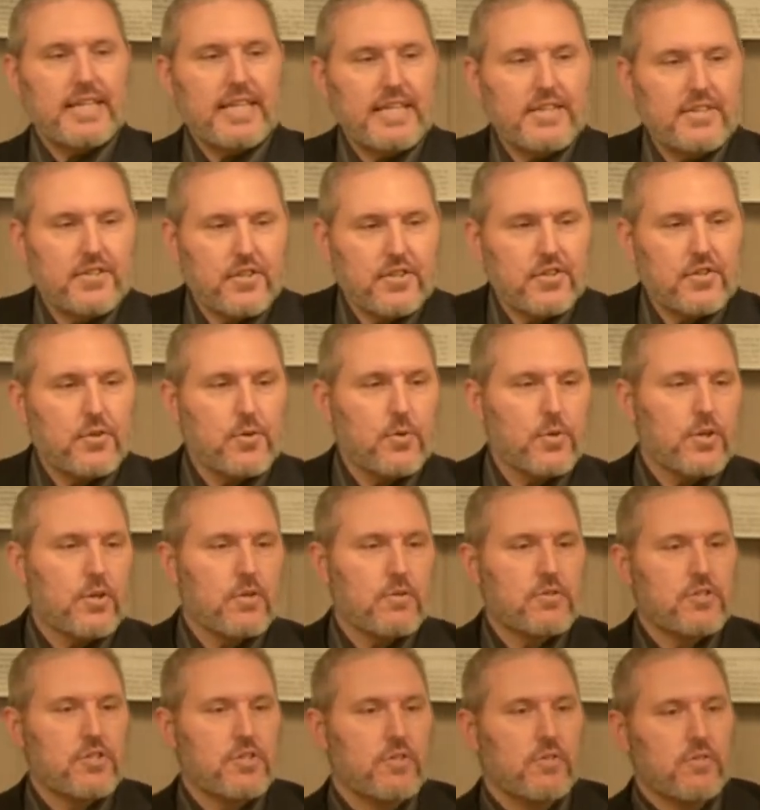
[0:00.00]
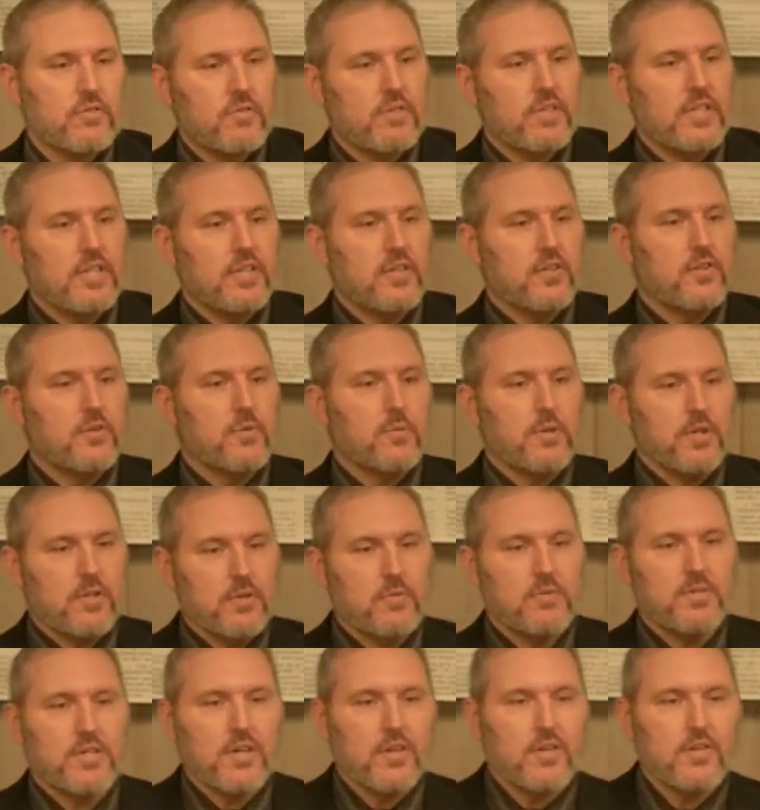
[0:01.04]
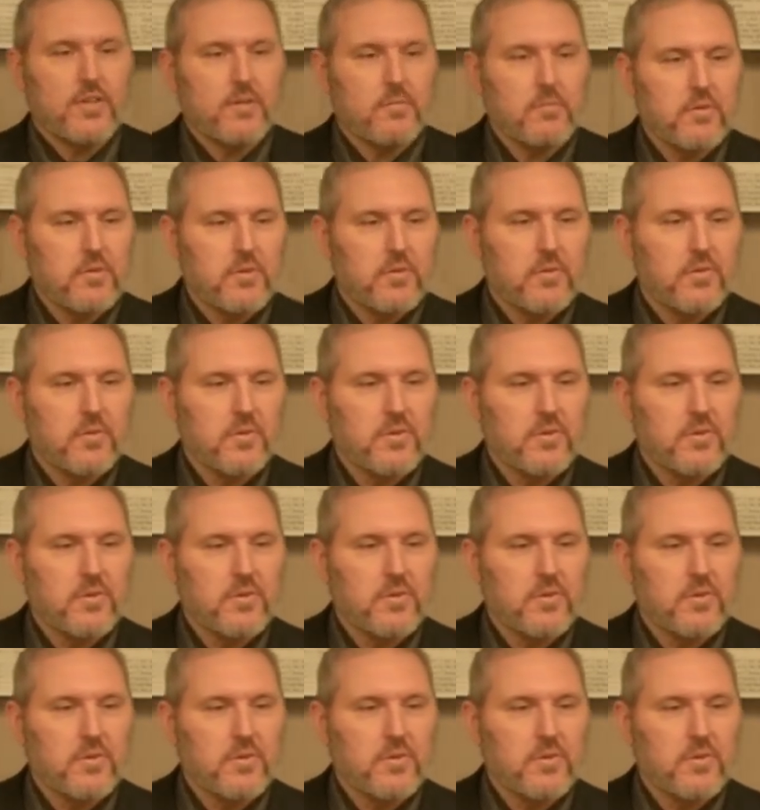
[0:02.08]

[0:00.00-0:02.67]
to do your children need to do what you tell them to do.